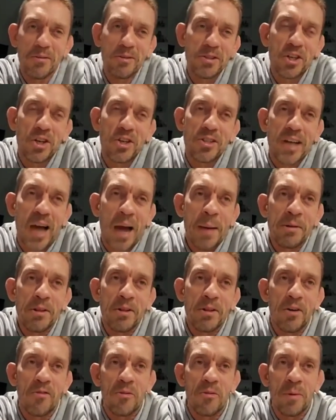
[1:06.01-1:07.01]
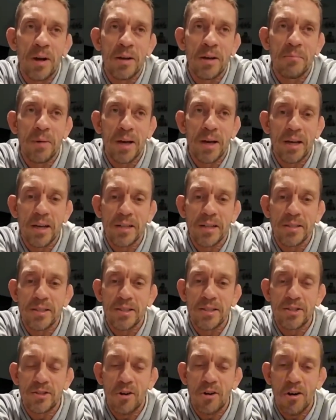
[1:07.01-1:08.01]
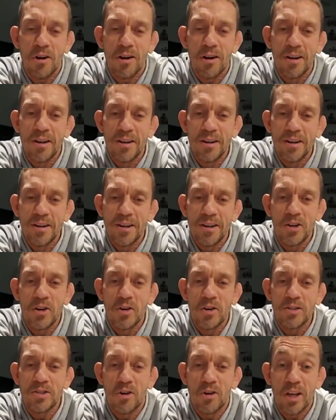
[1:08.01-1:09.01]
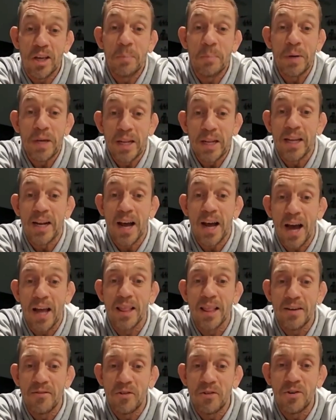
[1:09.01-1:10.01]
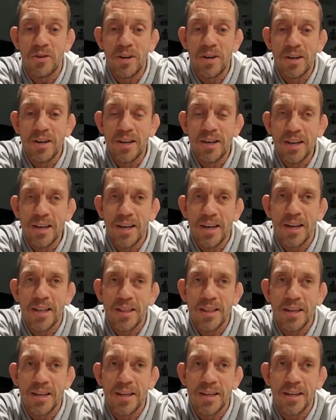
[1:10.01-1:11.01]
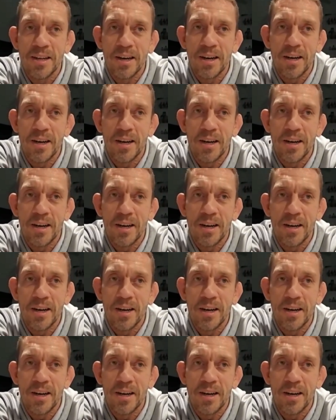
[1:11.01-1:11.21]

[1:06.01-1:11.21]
It was good timing though for my kids to start, started competing at a high level, and then